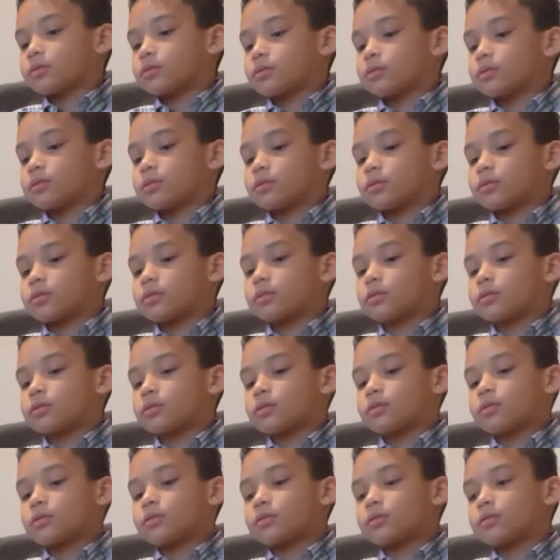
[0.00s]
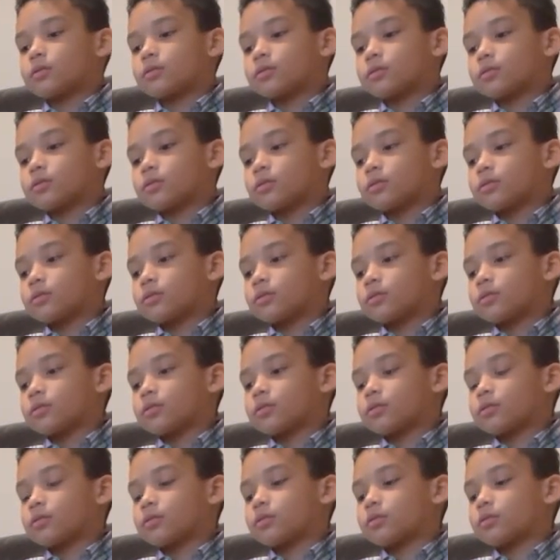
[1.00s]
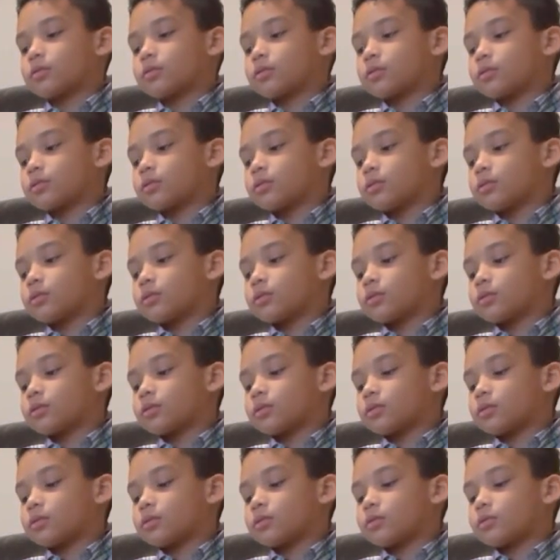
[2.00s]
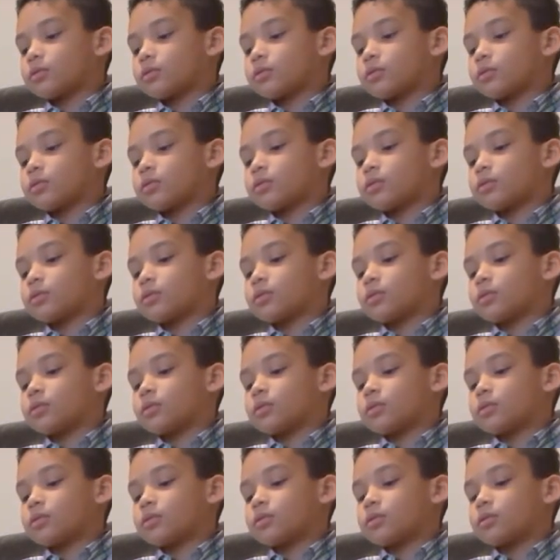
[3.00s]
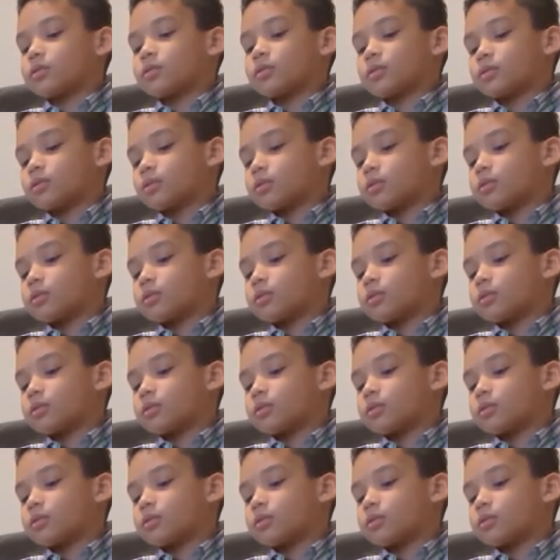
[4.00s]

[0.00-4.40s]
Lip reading: Nothing is said.